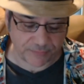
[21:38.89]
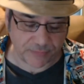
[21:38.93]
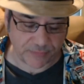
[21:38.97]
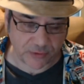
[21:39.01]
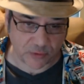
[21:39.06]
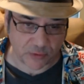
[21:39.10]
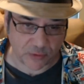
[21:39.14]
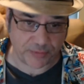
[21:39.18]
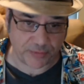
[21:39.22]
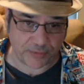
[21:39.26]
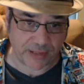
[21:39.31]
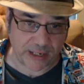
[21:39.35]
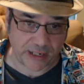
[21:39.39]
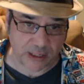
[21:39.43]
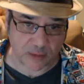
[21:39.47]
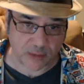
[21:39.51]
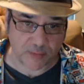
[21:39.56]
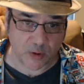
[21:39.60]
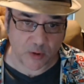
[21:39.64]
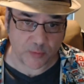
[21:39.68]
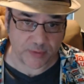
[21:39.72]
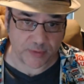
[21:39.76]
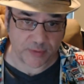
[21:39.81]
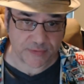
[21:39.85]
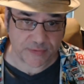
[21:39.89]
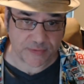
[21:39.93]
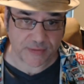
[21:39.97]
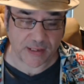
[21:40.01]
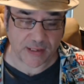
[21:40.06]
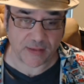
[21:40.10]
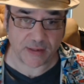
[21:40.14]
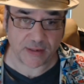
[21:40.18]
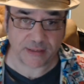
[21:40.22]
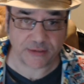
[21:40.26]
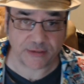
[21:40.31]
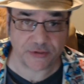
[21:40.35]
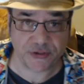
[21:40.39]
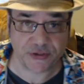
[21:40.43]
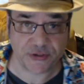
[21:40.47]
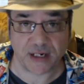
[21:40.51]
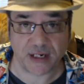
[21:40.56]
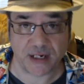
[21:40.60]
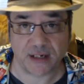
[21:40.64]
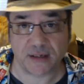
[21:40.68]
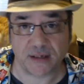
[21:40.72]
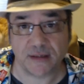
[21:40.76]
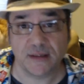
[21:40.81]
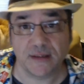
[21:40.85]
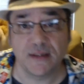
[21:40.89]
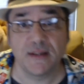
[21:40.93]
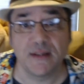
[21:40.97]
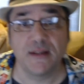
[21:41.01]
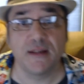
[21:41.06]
little player moments I like to share.